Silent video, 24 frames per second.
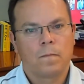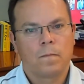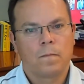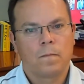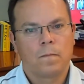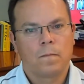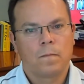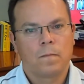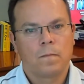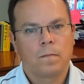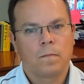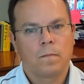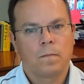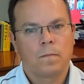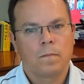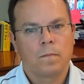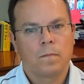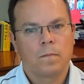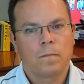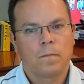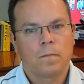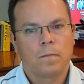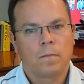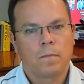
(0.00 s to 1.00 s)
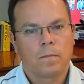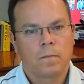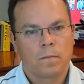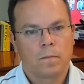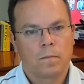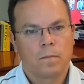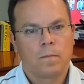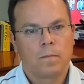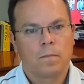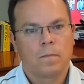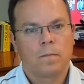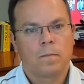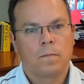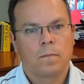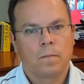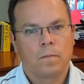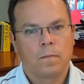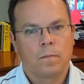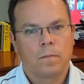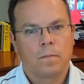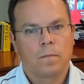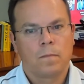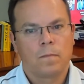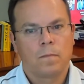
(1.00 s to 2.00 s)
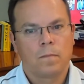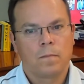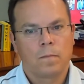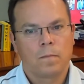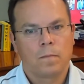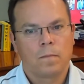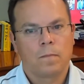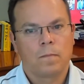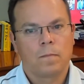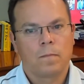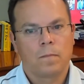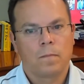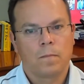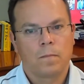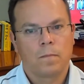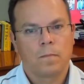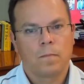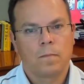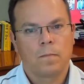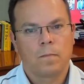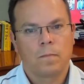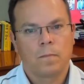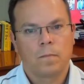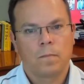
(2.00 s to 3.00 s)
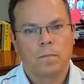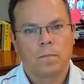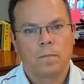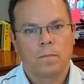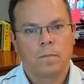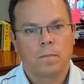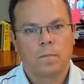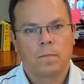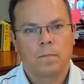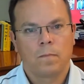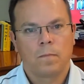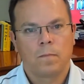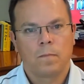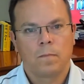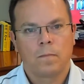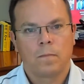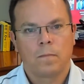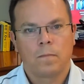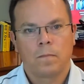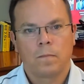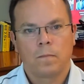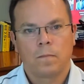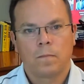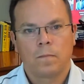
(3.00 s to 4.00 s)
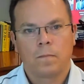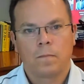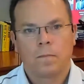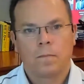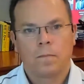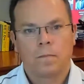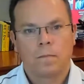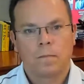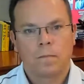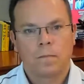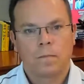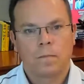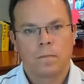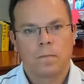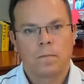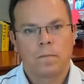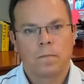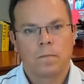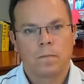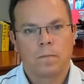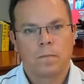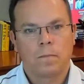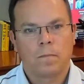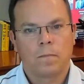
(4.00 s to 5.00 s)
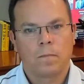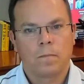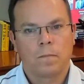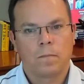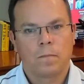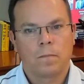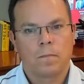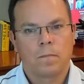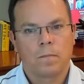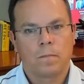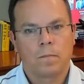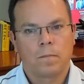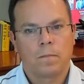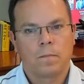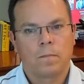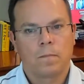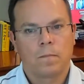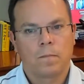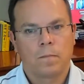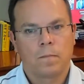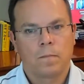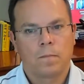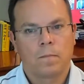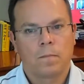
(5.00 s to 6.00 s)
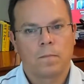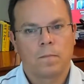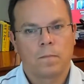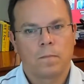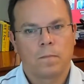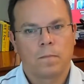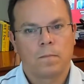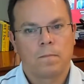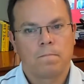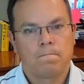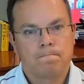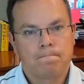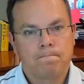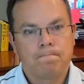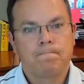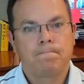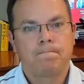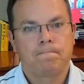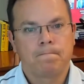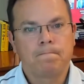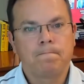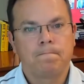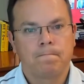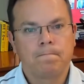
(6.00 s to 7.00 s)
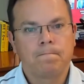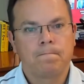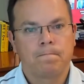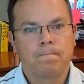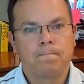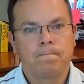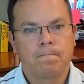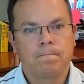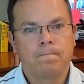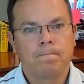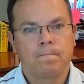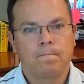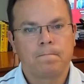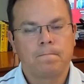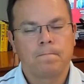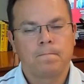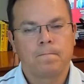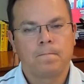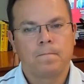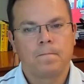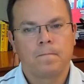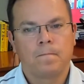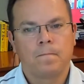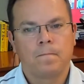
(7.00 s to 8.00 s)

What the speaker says: The person shown says nothing.